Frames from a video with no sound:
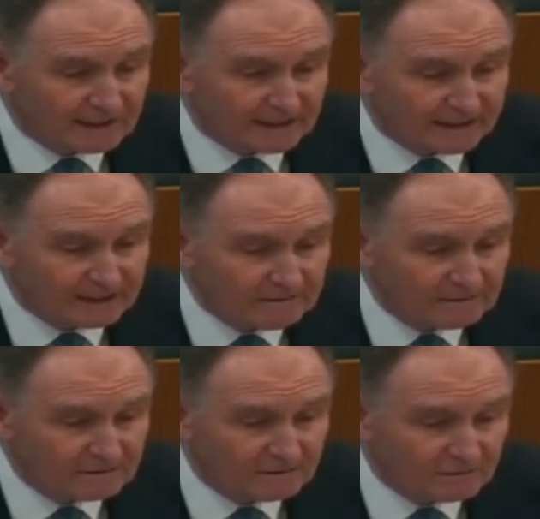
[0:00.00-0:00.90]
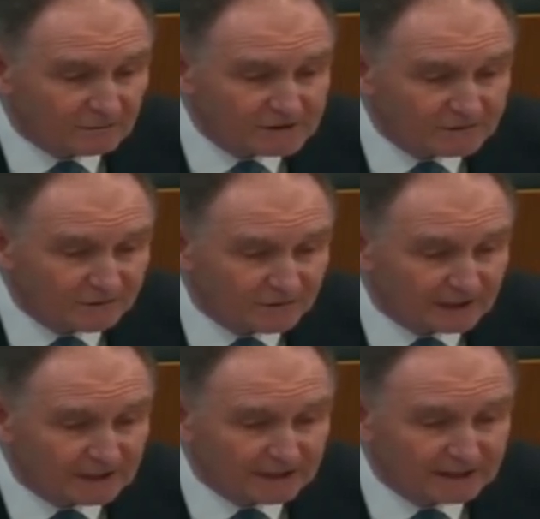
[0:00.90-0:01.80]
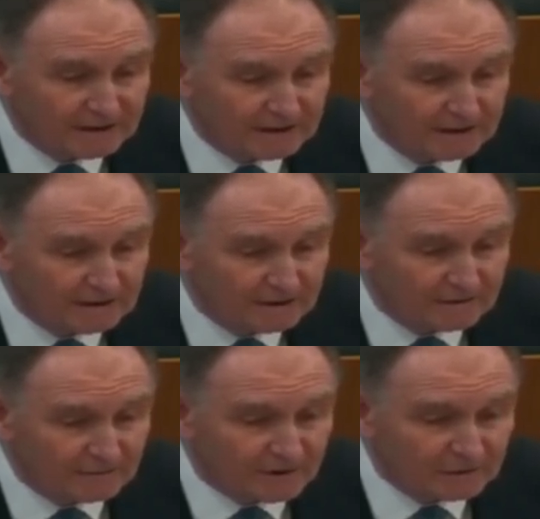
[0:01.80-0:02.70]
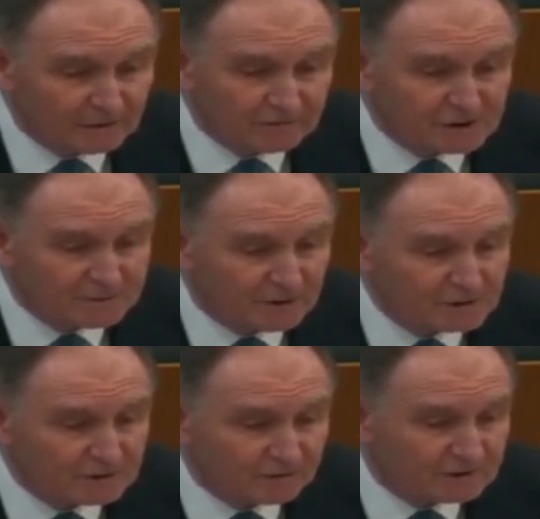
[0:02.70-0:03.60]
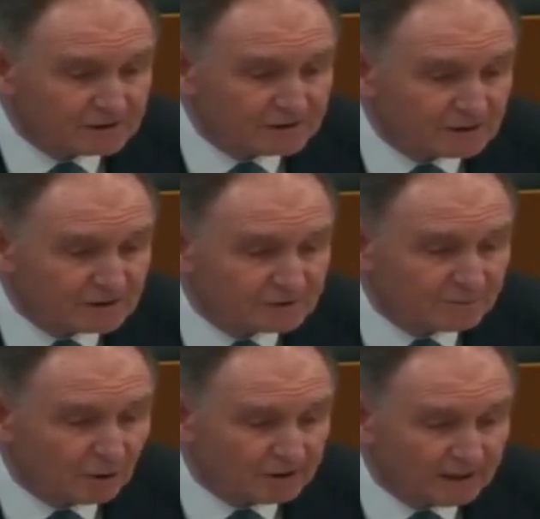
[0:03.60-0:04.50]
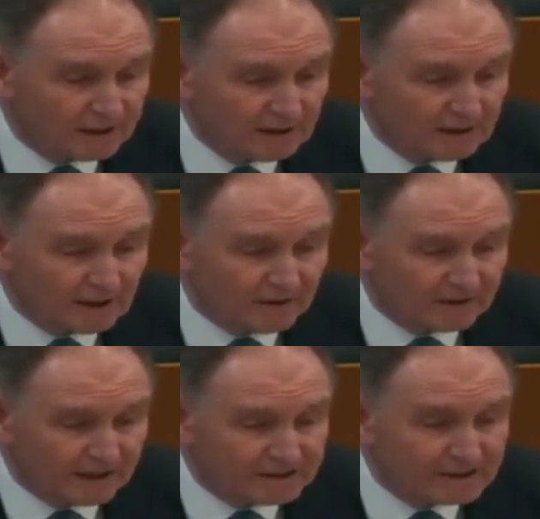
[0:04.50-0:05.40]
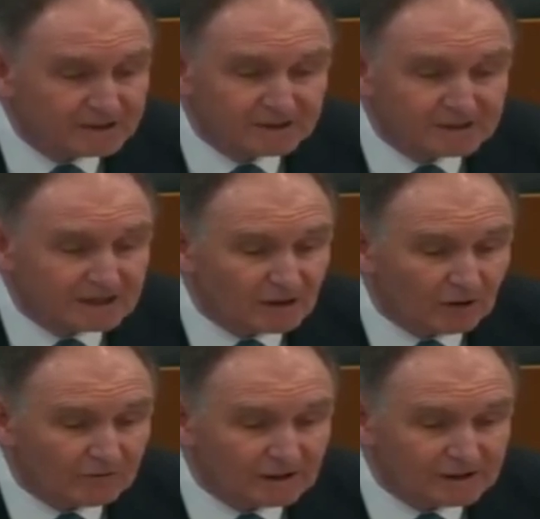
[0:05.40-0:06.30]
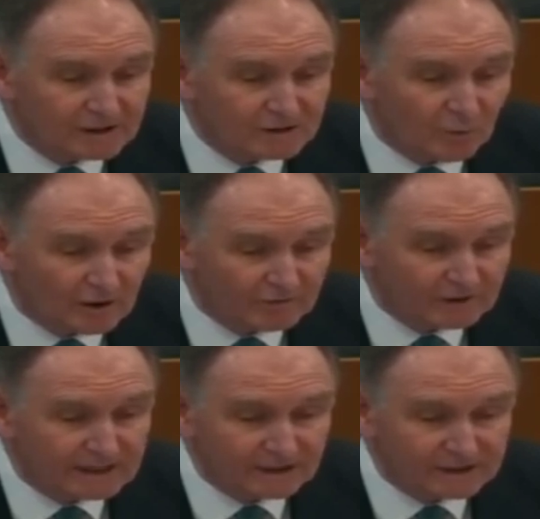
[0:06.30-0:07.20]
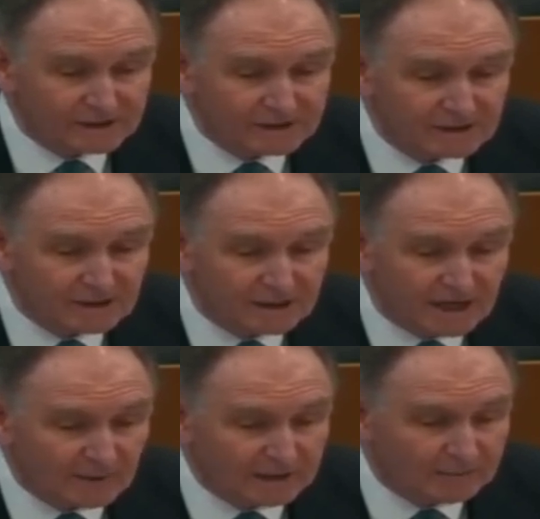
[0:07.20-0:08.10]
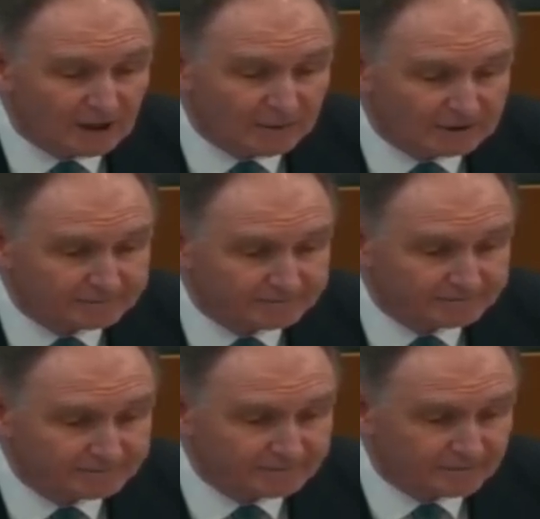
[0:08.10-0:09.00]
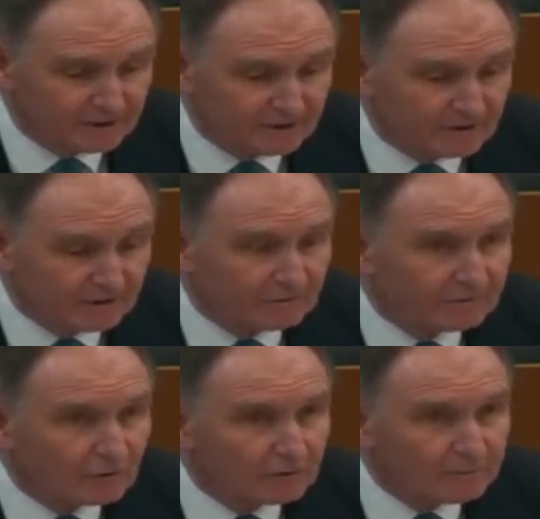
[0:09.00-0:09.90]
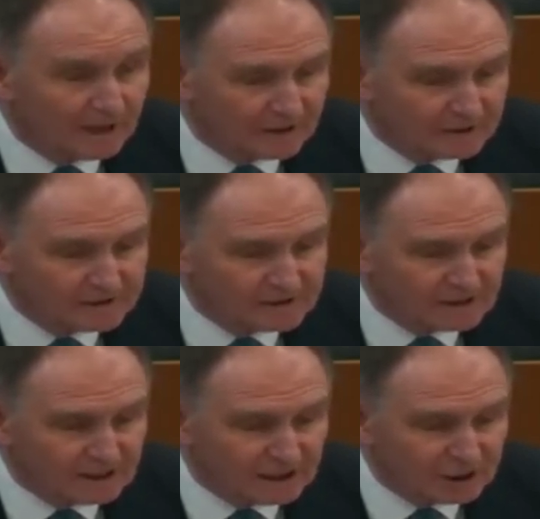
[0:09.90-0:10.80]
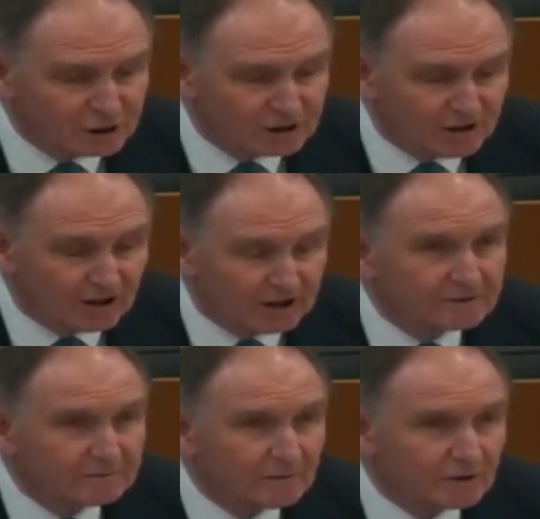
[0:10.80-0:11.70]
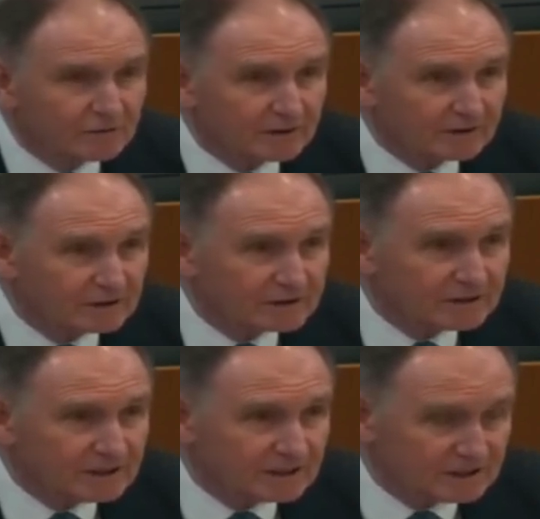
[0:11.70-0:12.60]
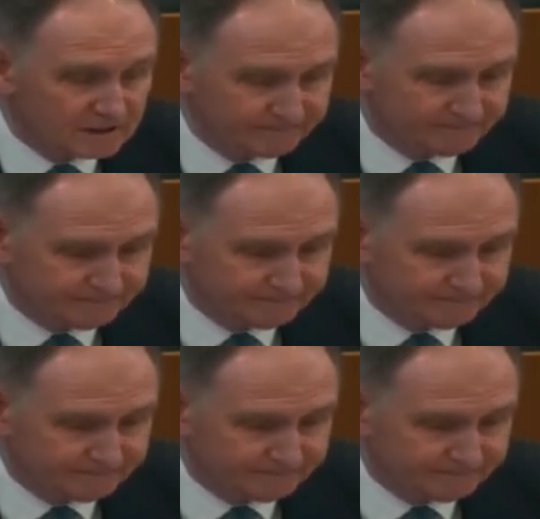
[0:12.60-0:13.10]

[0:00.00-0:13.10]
of the killing, the reason for the killing, the method of disposal of the deceased's body, and the identity of at least one of the killers, namely Palmer. The four appellants each denied murdering the deceased.